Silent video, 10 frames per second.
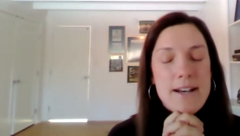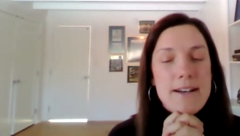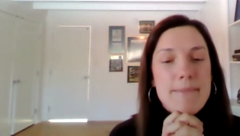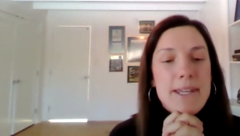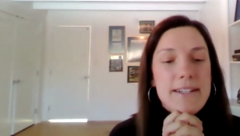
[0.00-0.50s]

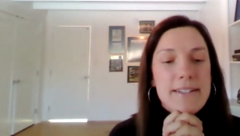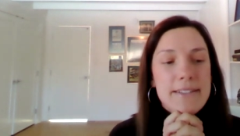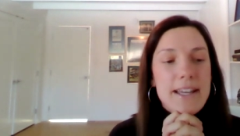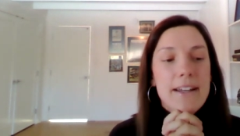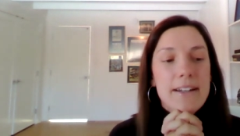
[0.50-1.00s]
Um, he's
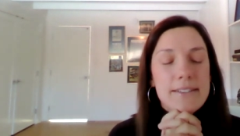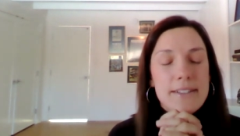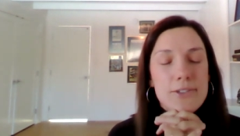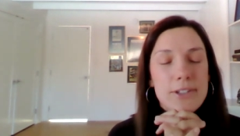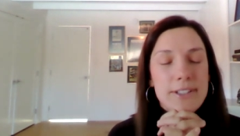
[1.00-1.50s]
not as
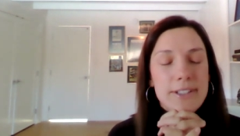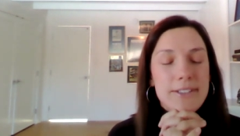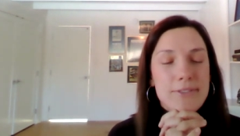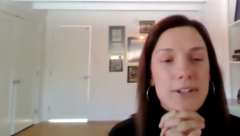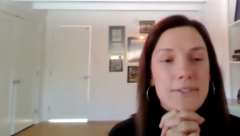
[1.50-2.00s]
intricately
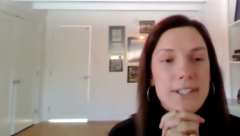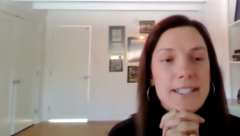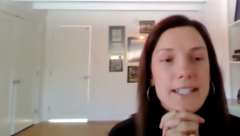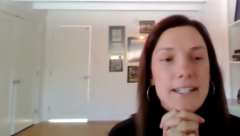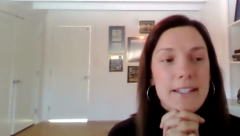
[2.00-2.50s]
involved in the
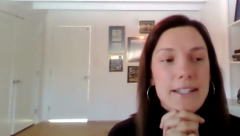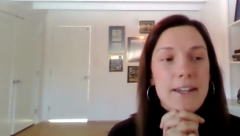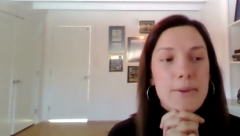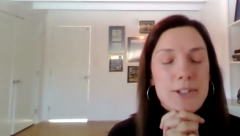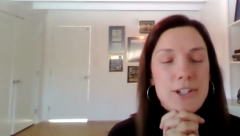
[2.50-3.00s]
day to
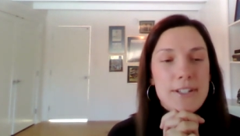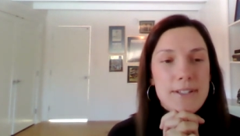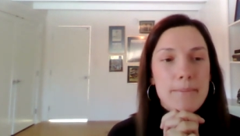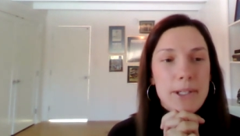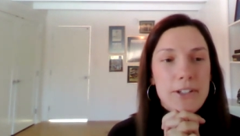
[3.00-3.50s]
day, which ends
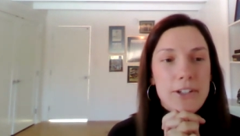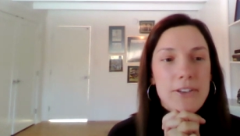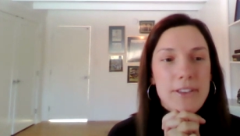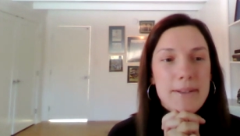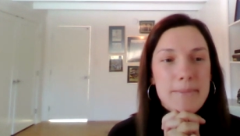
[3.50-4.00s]
up being a
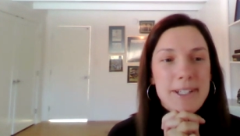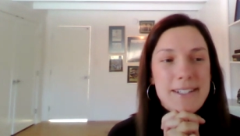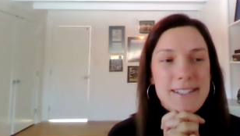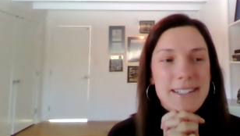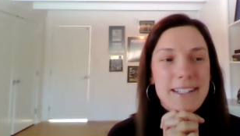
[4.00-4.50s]
good thing
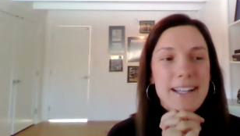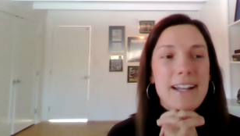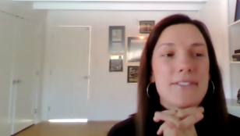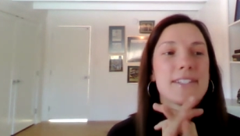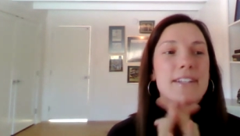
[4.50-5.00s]
because he can
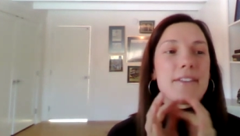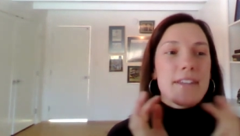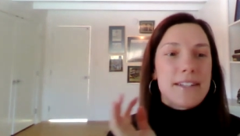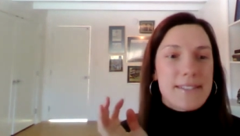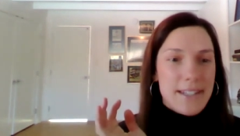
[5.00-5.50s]
kind of see
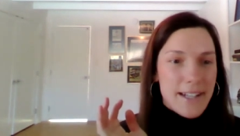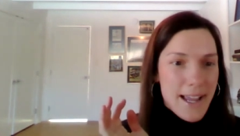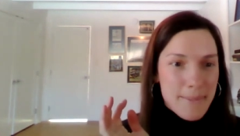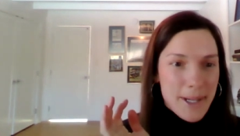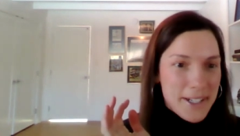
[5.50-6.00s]
things that
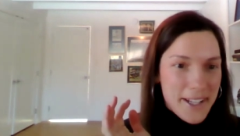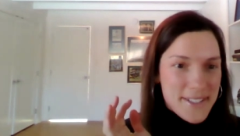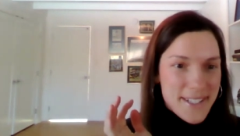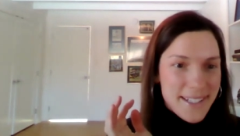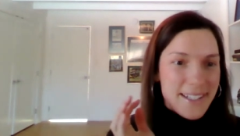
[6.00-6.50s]
I might not
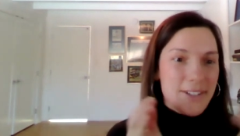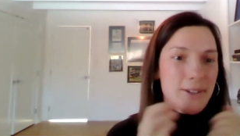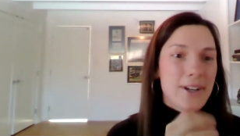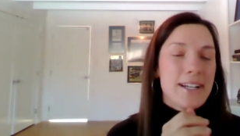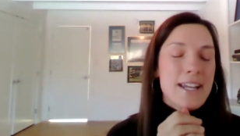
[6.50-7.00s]
see.
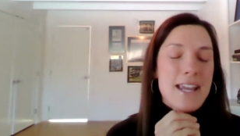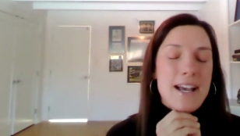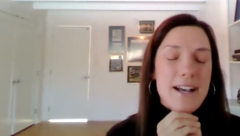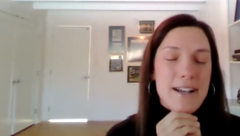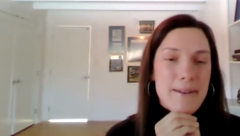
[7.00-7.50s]
Or sure.
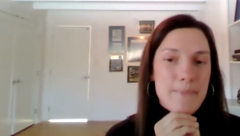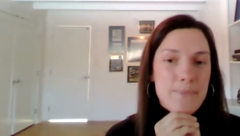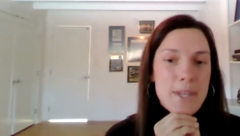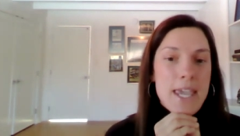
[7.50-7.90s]
um,